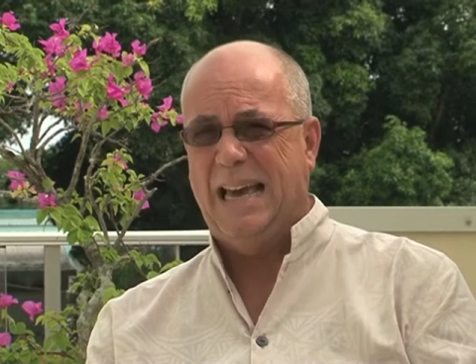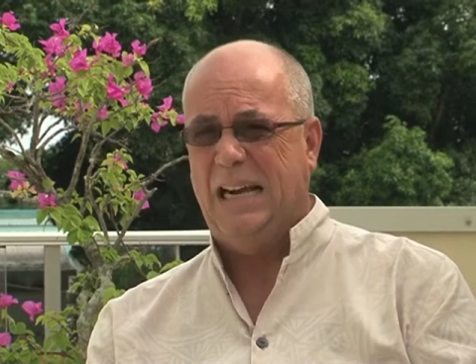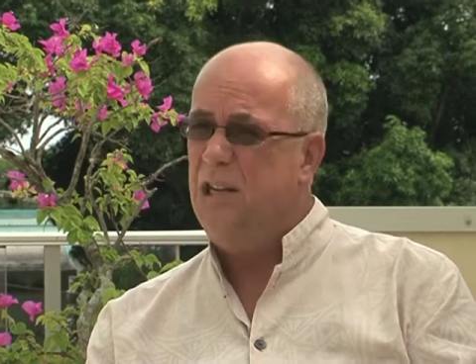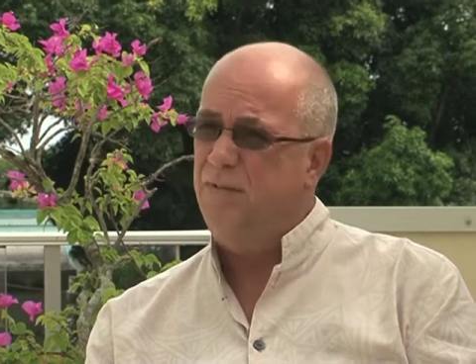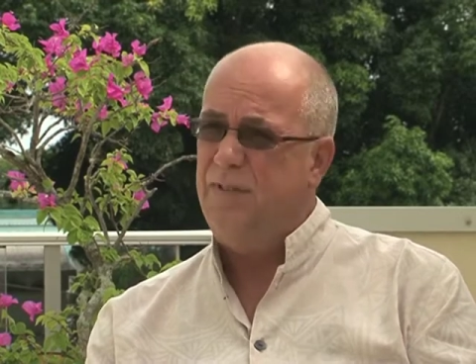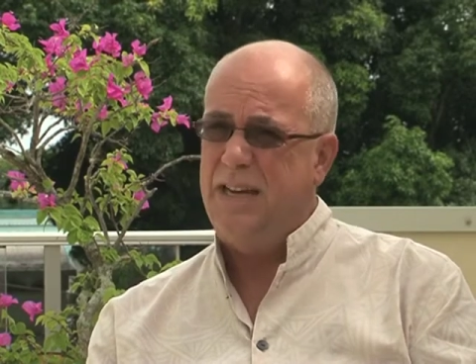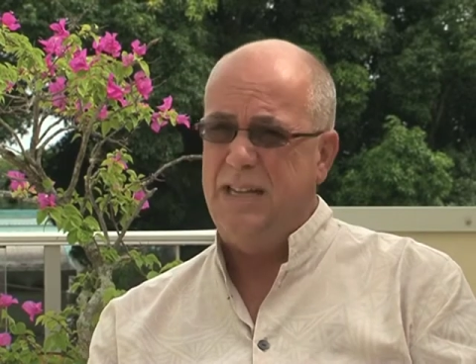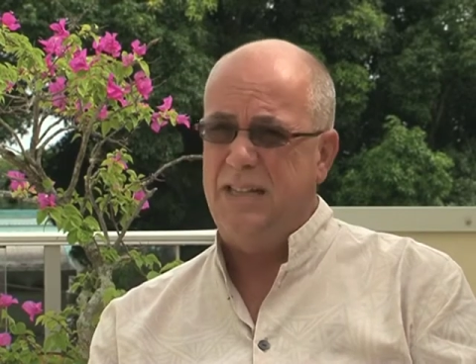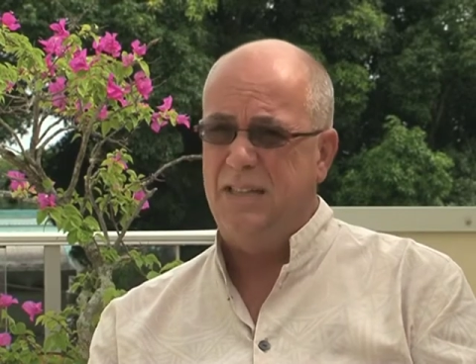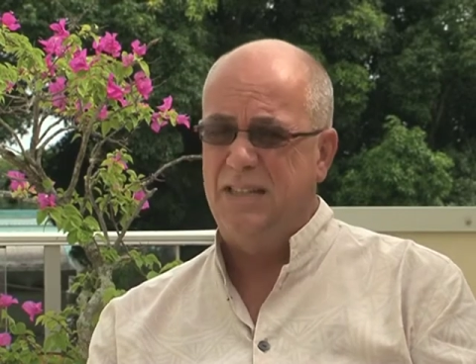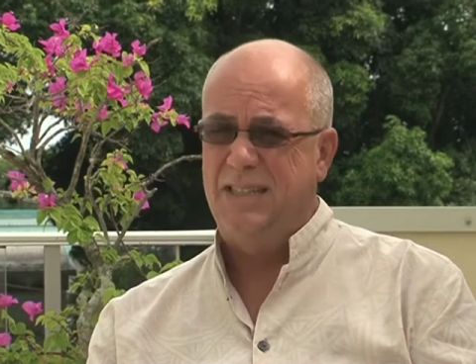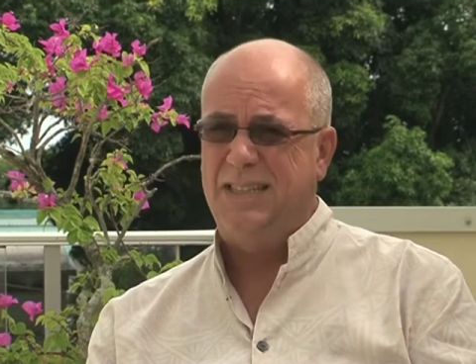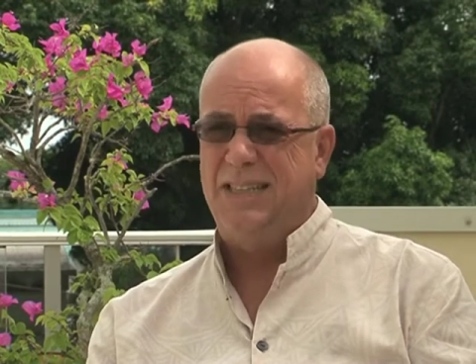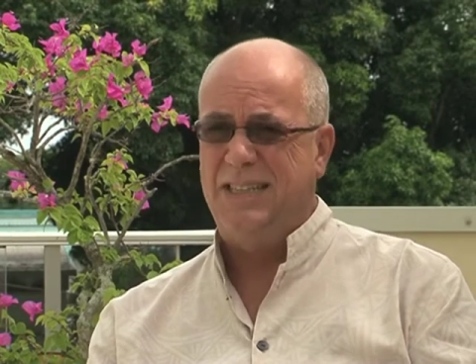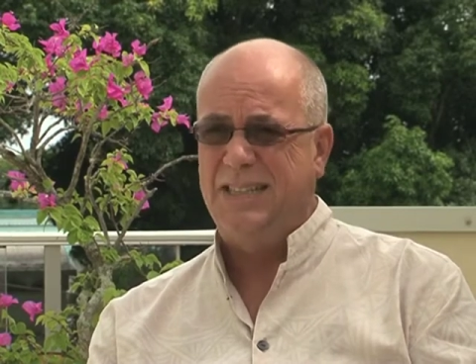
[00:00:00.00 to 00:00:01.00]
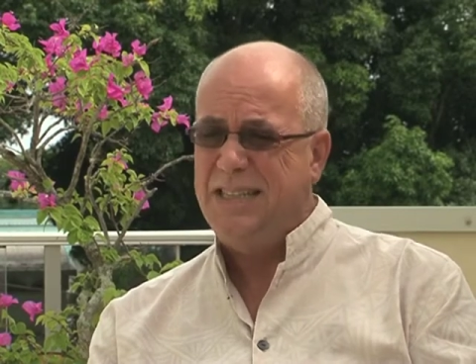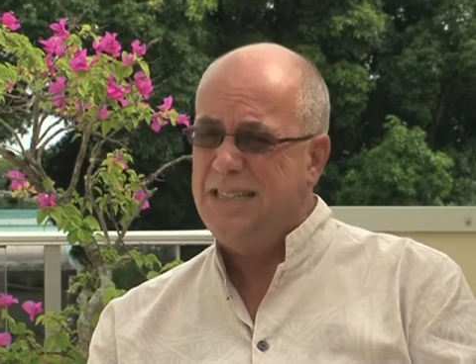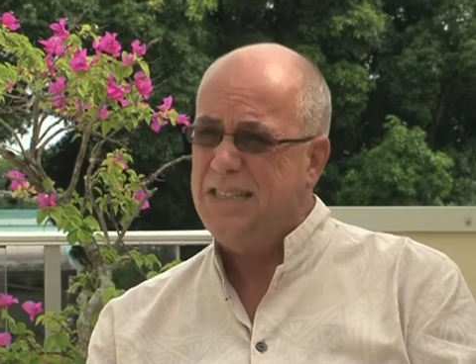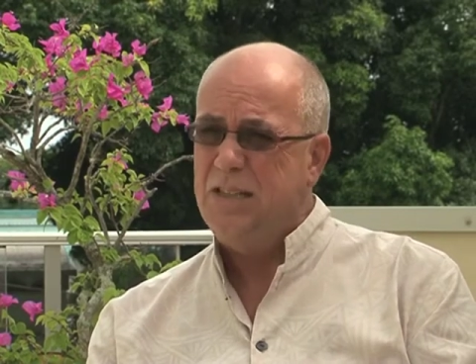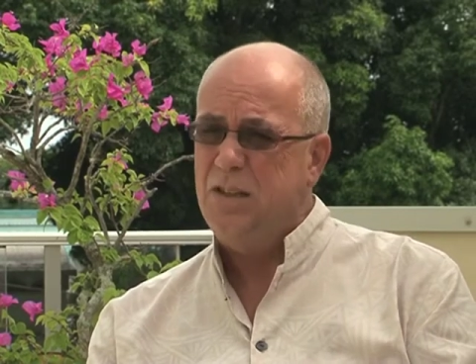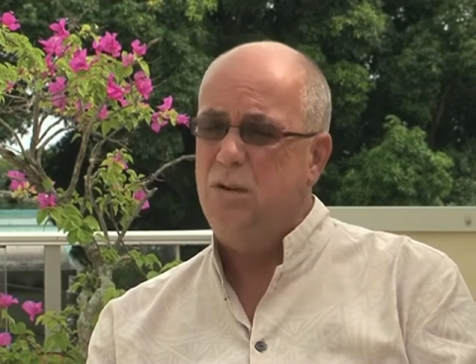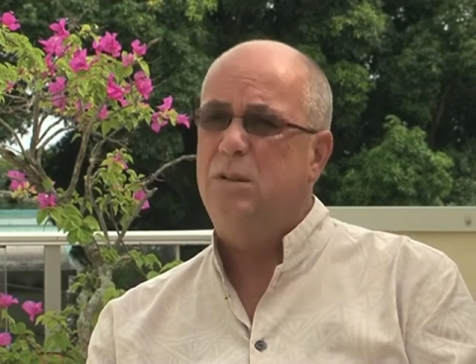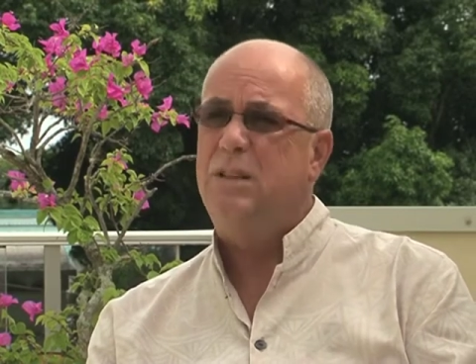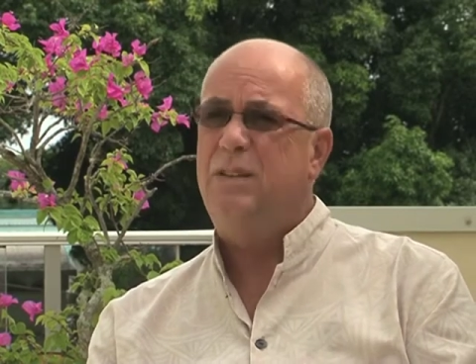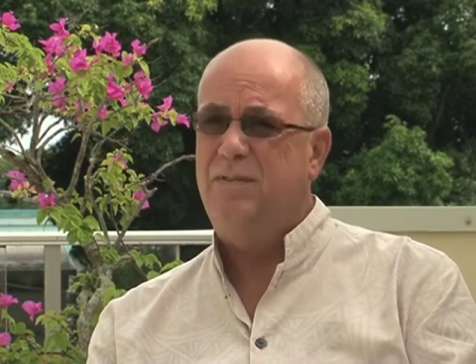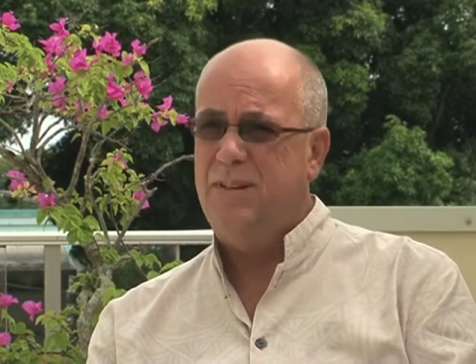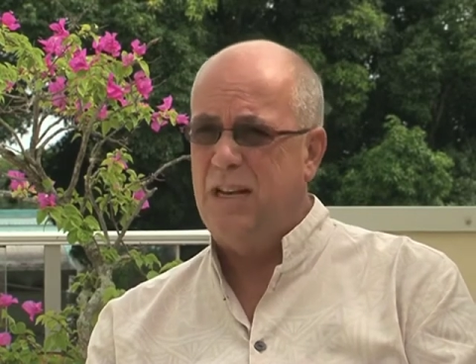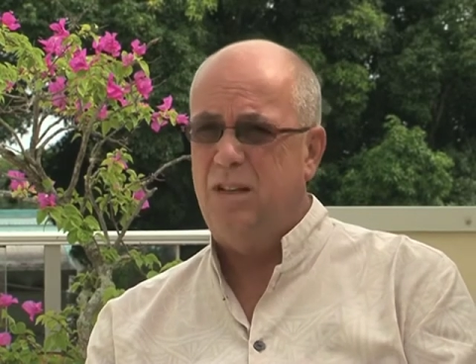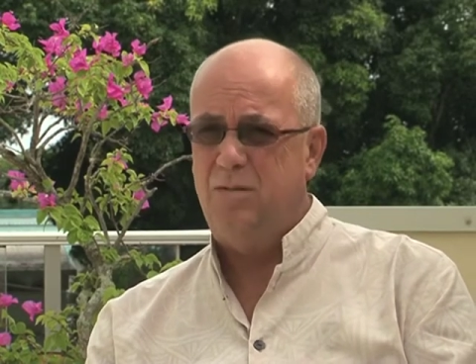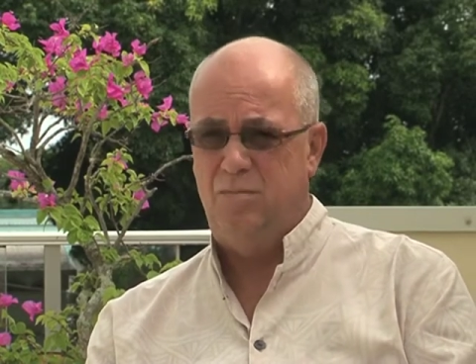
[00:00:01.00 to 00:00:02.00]
elevate statistical
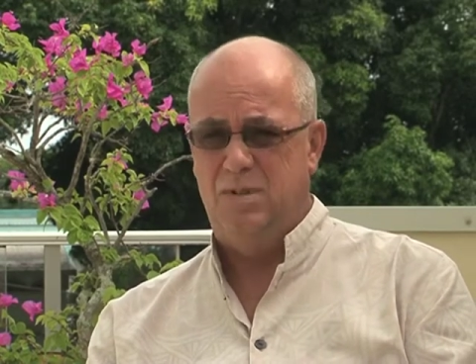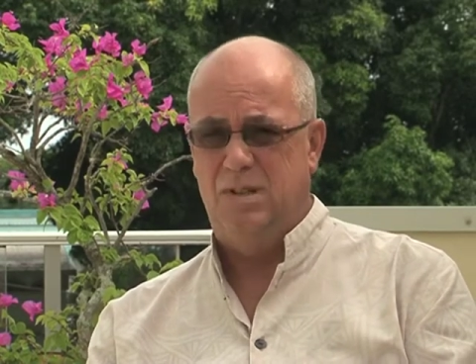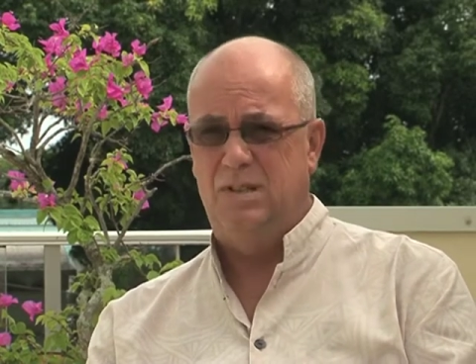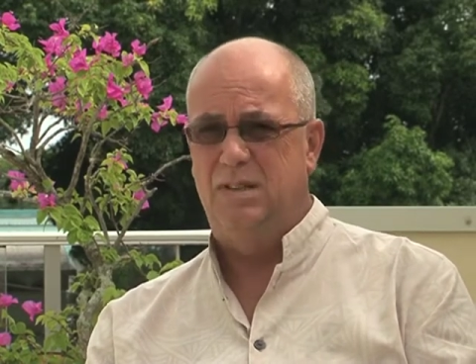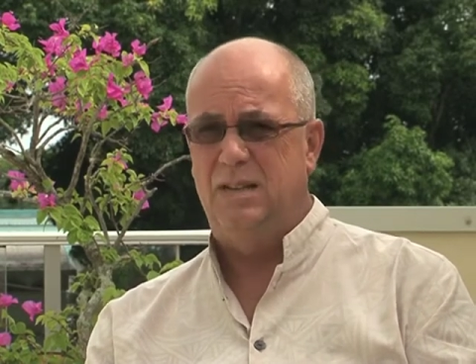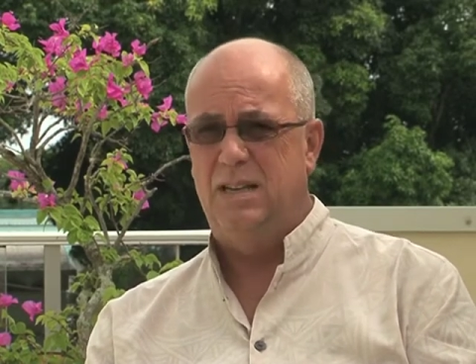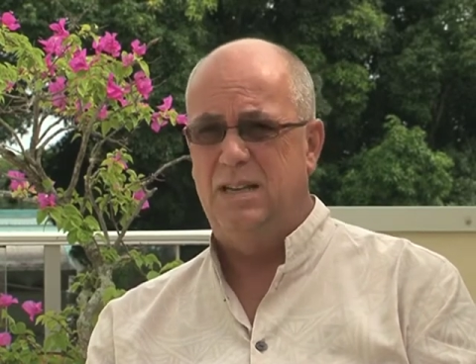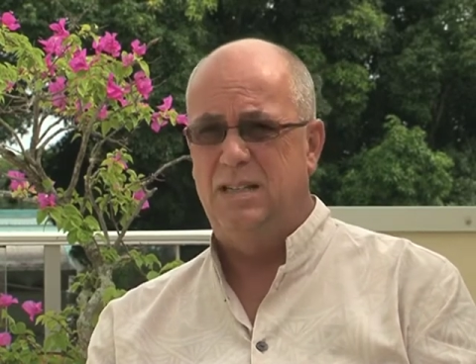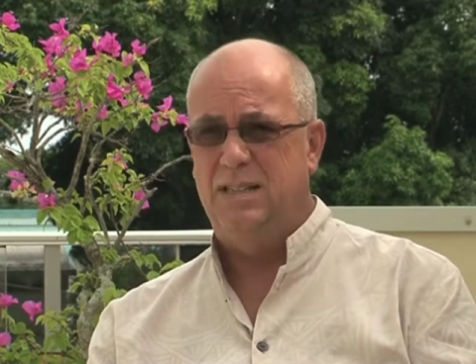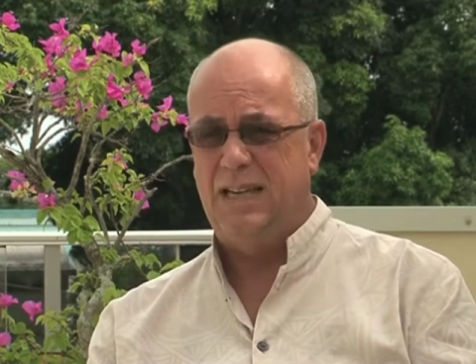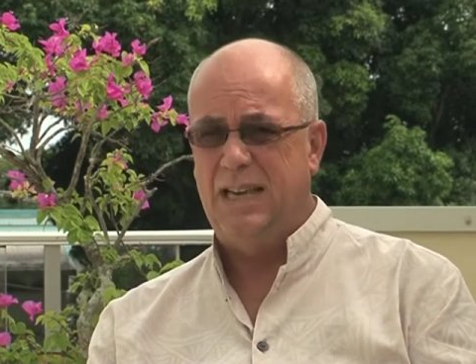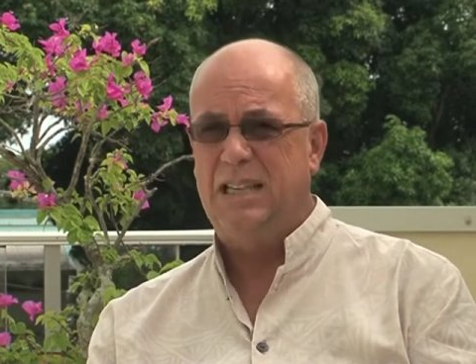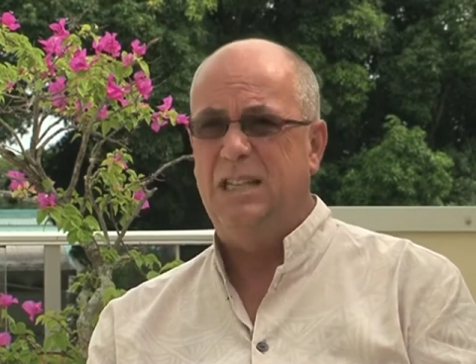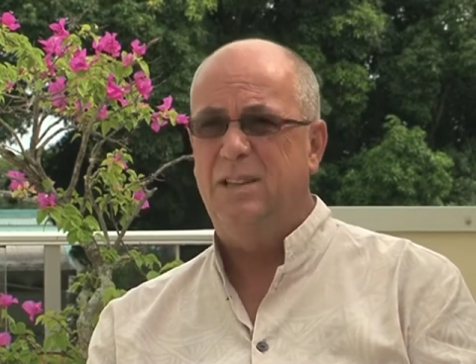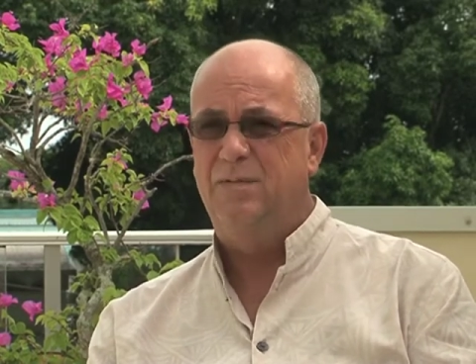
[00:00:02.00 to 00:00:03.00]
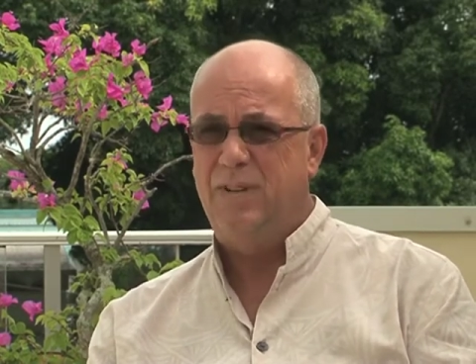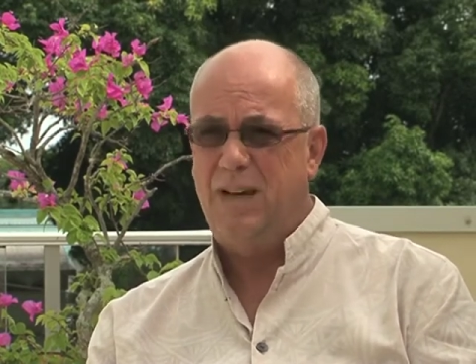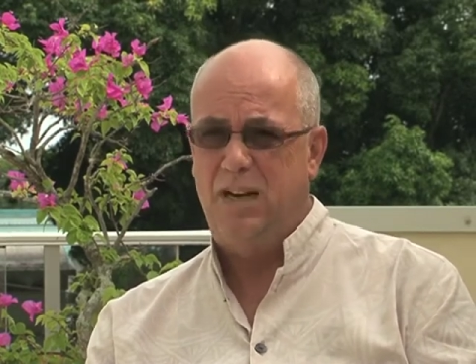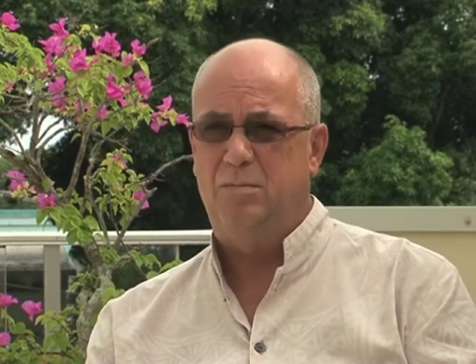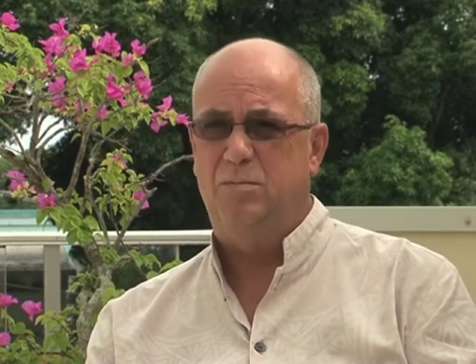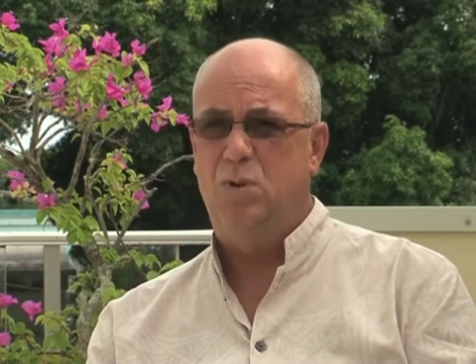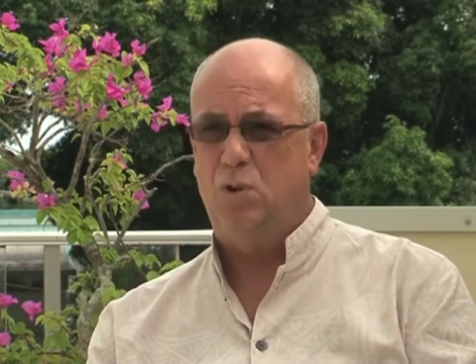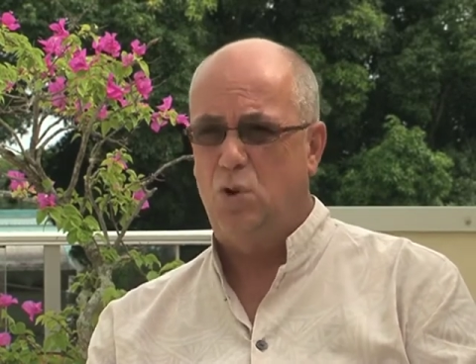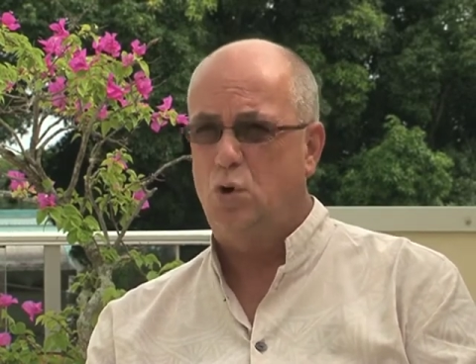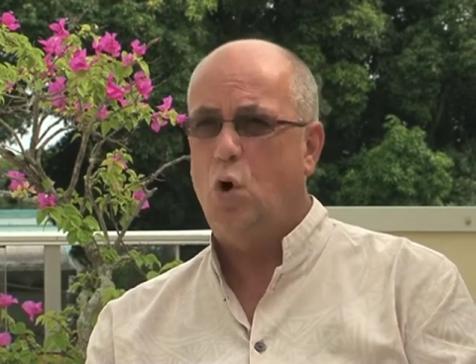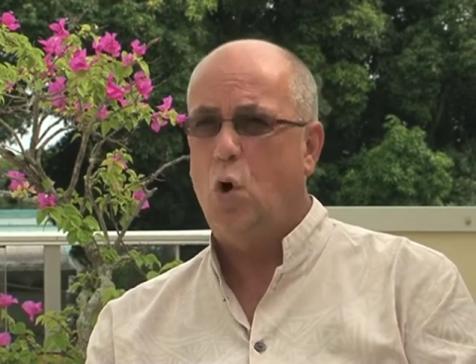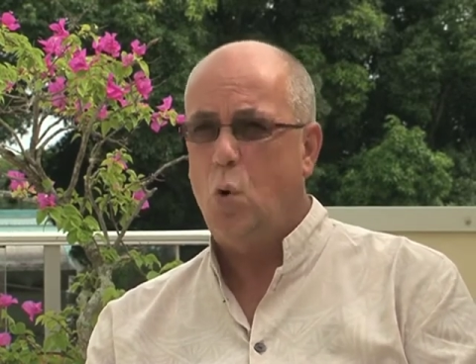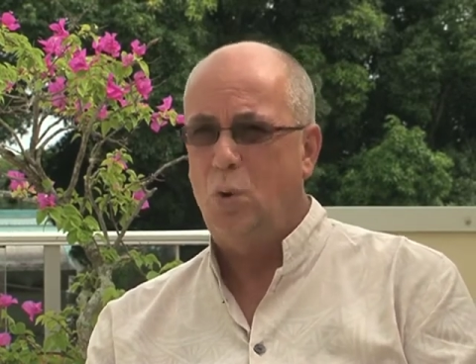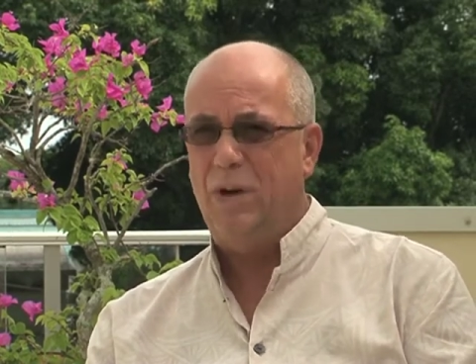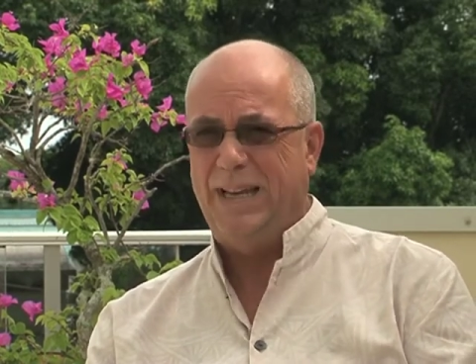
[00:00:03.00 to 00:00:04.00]
development as a development
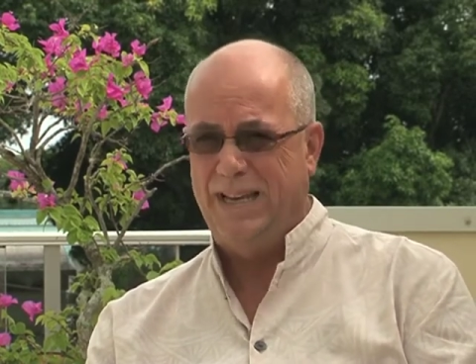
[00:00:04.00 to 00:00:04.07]
goal